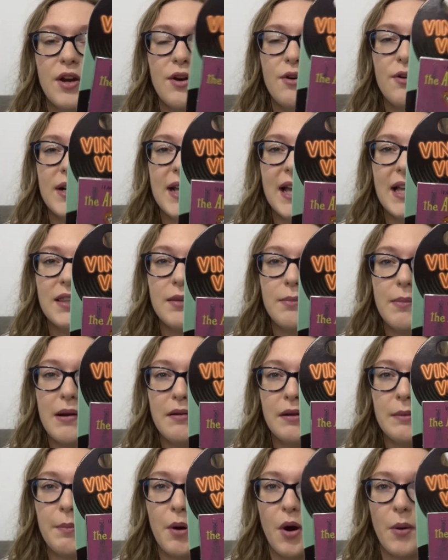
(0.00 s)
I already had the
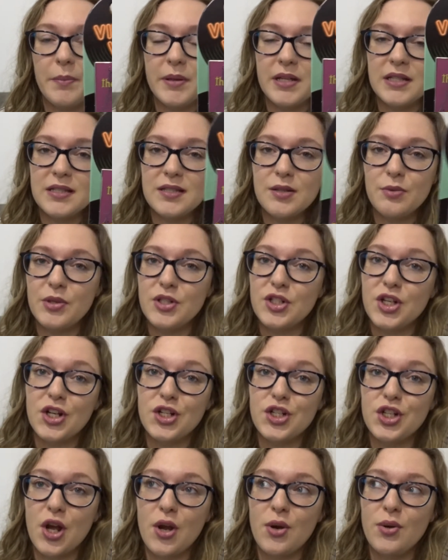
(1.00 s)
Mary Poppins, which I
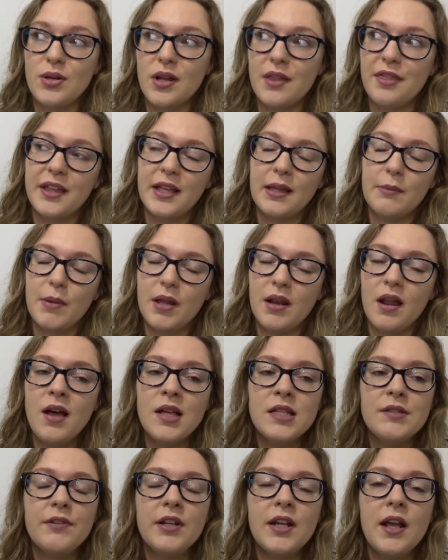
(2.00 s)
showed I think in my
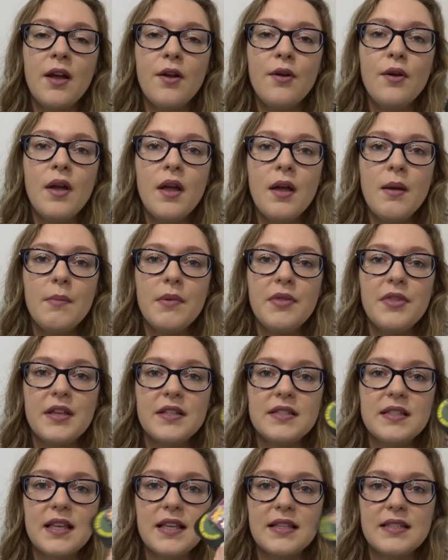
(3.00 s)
last video, but
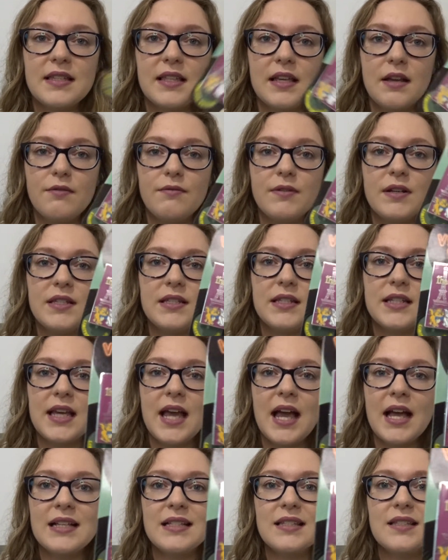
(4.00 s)
this is the
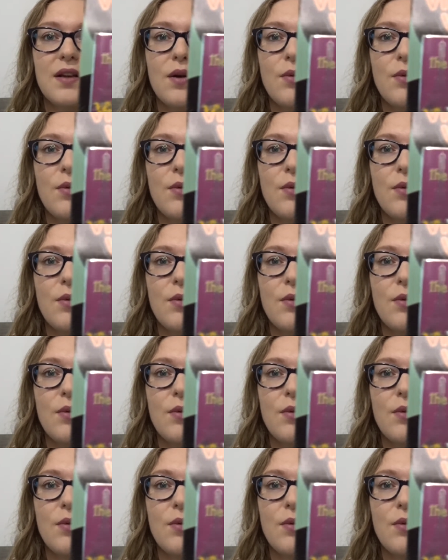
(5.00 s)
Aristocats